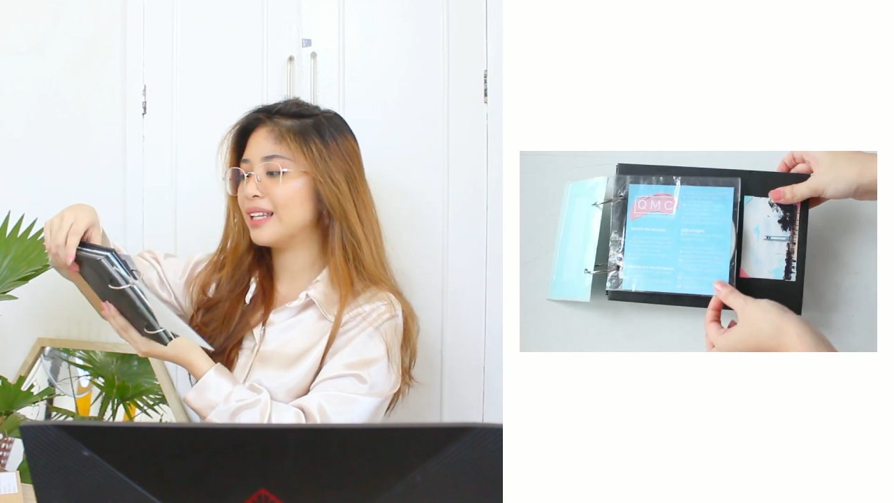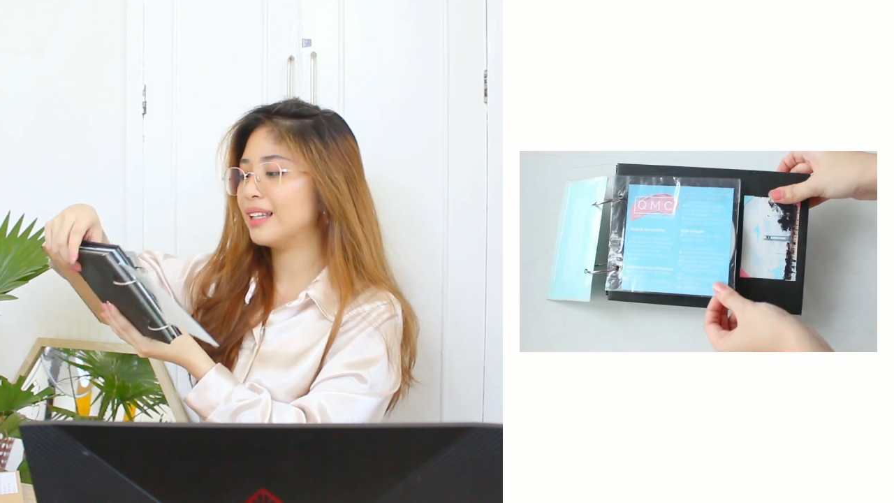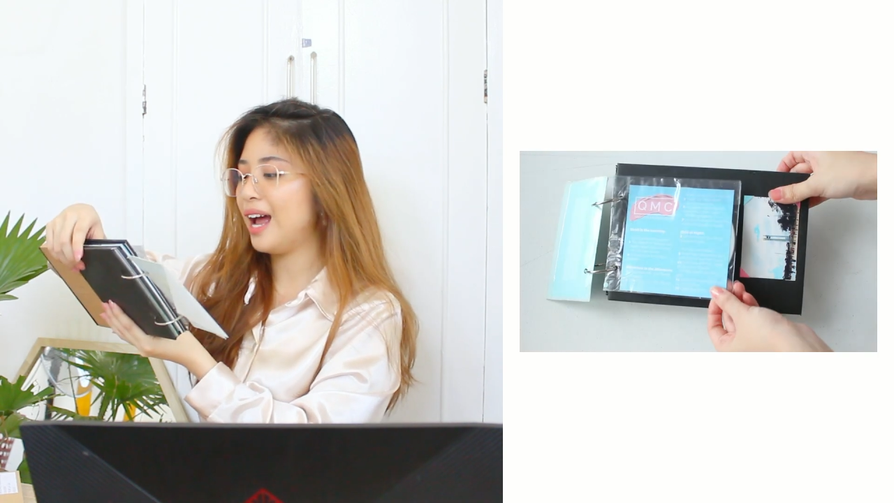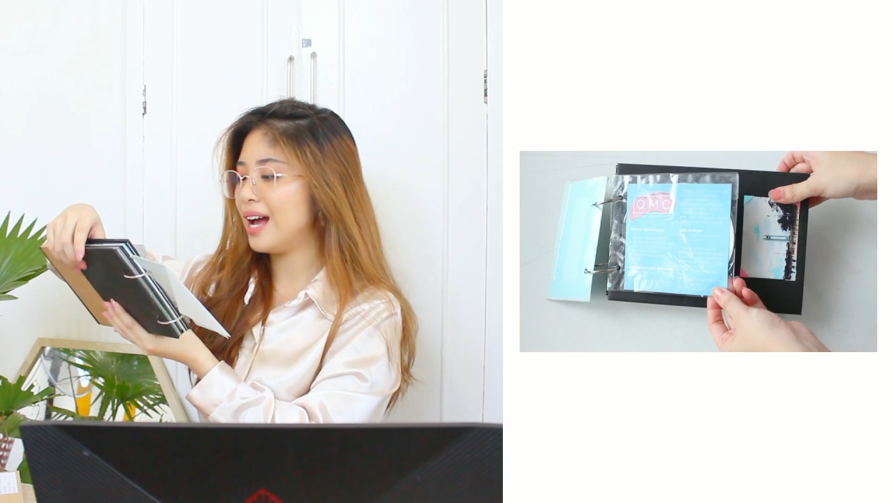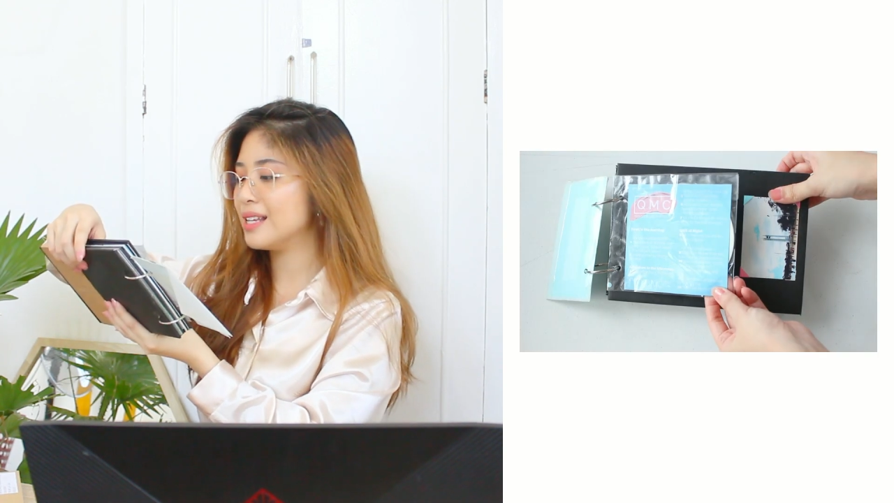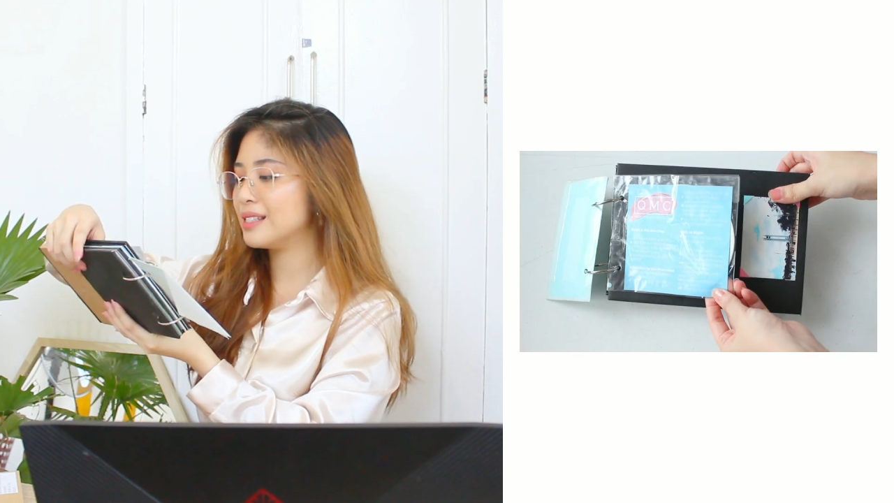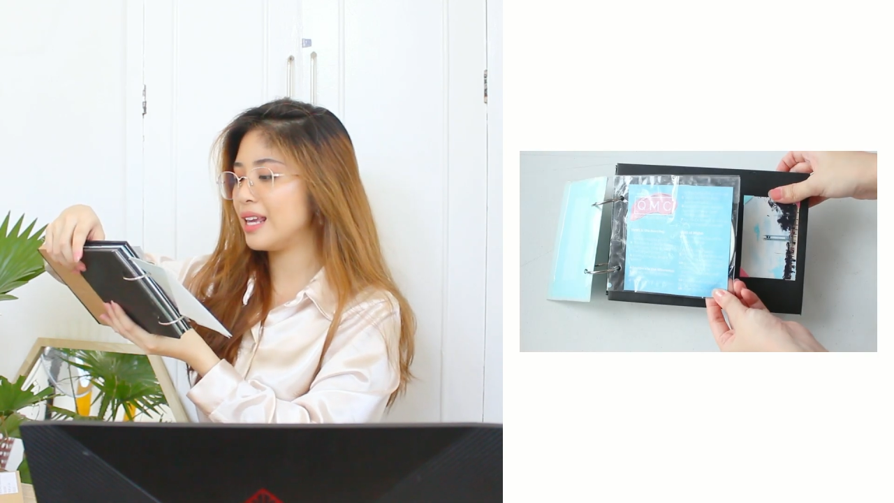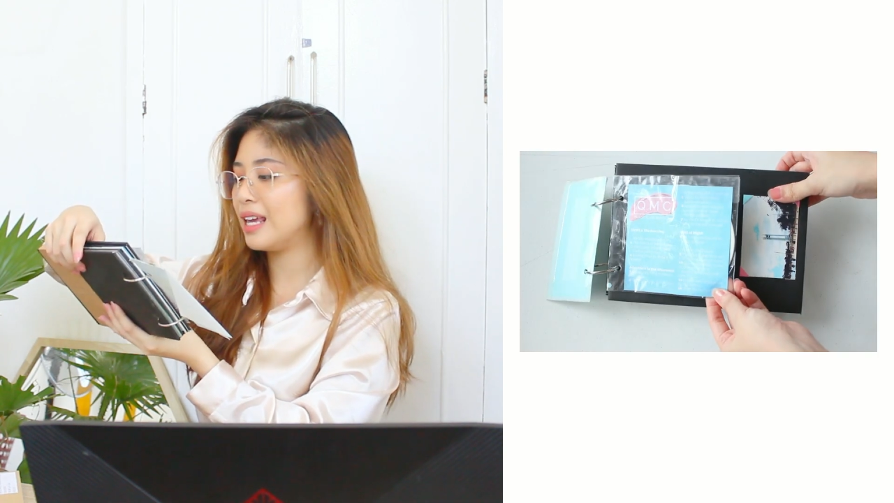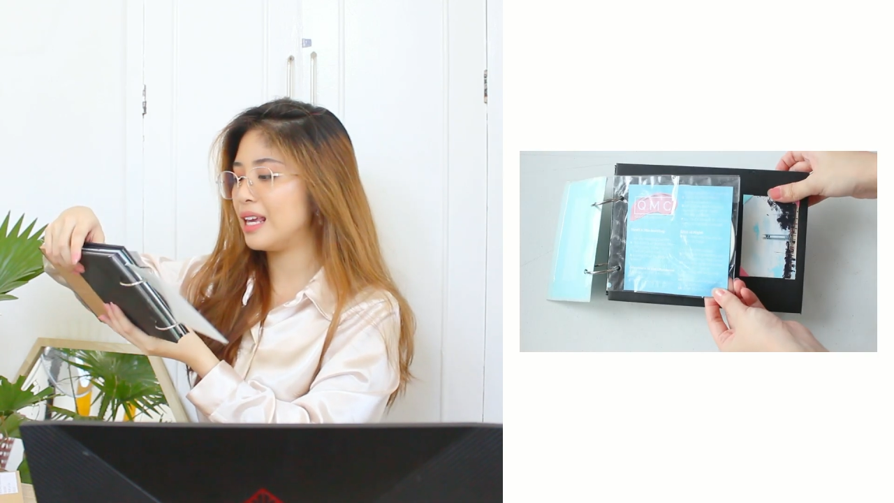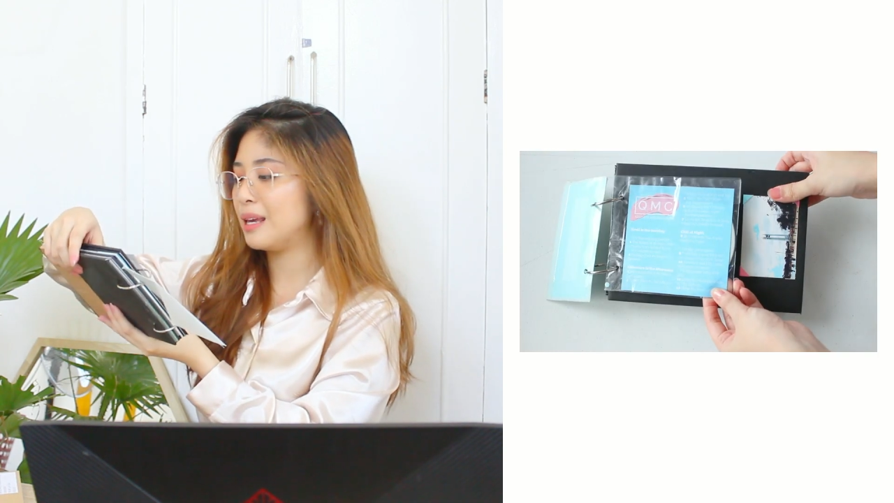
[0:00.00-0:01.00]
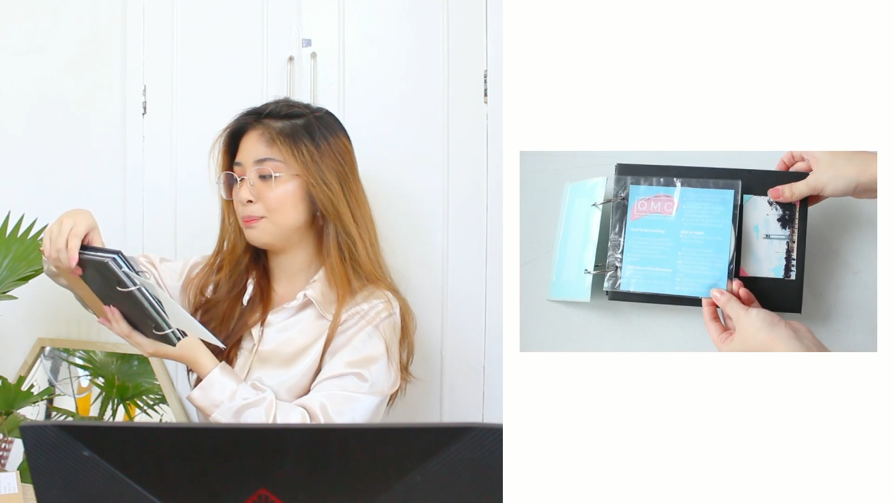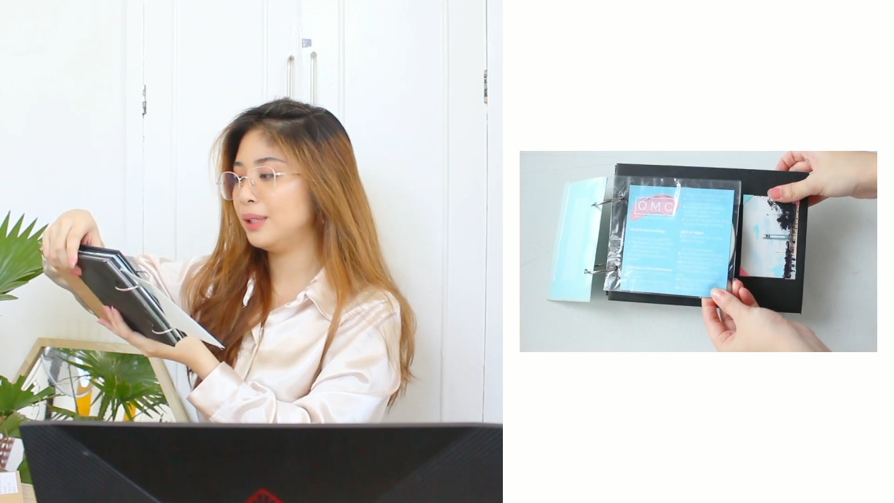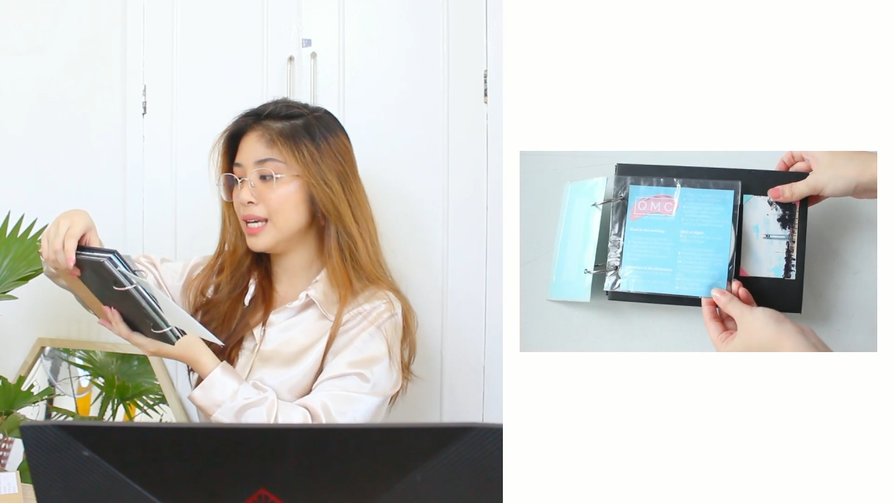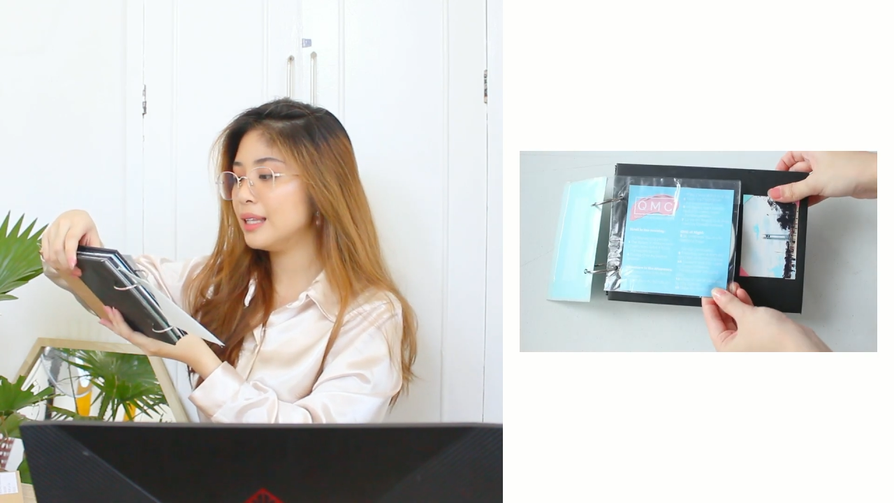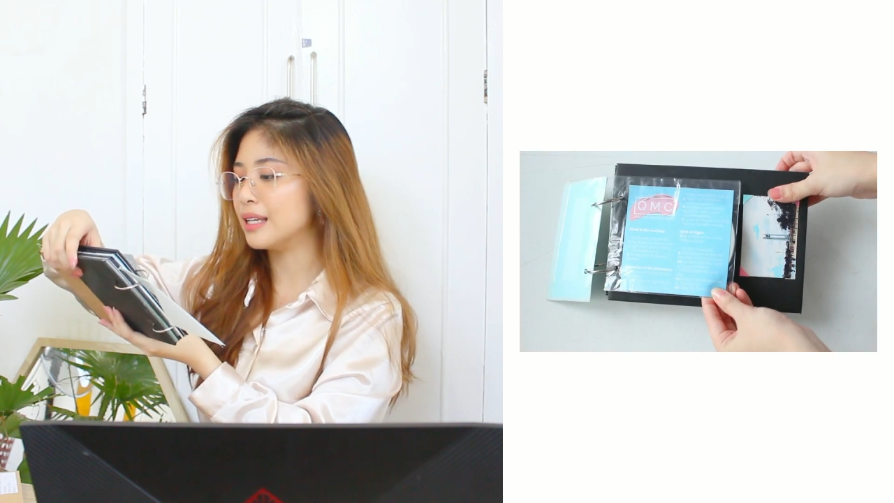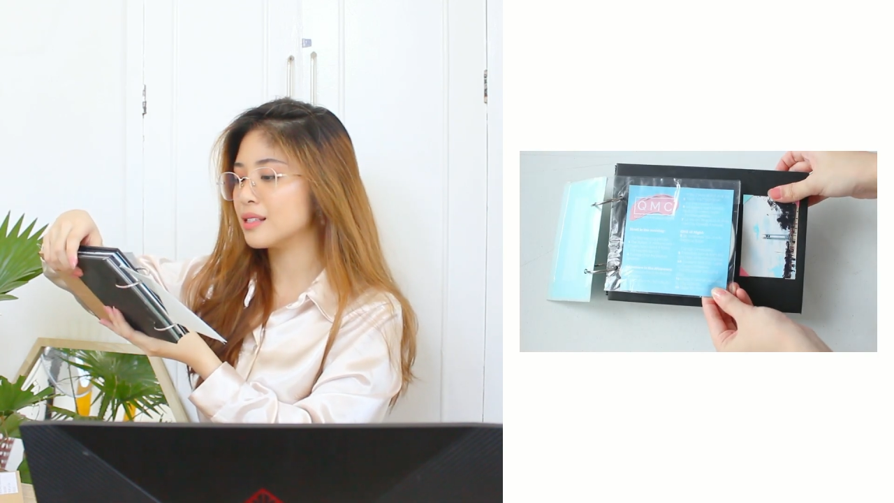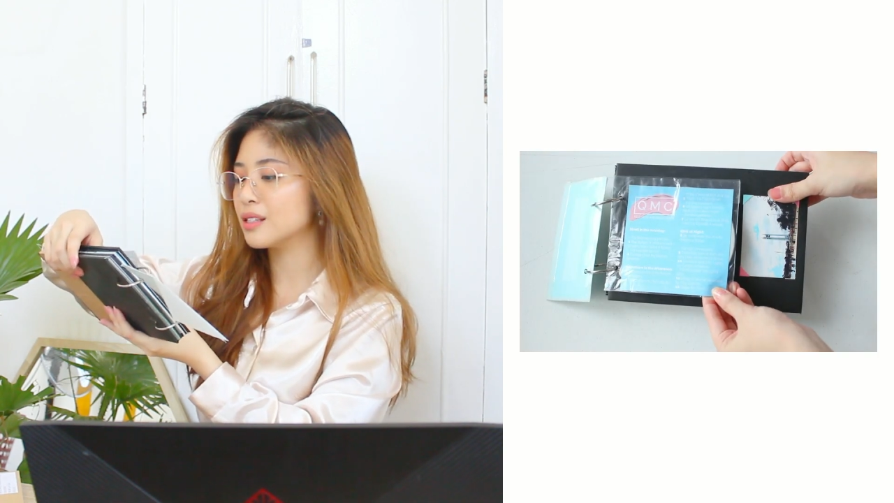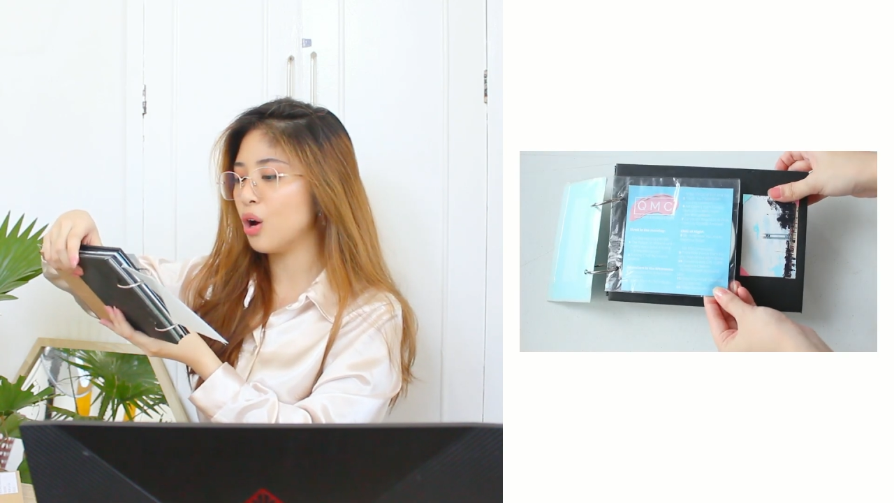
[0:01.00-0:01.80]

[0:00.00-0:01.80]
It has a playlist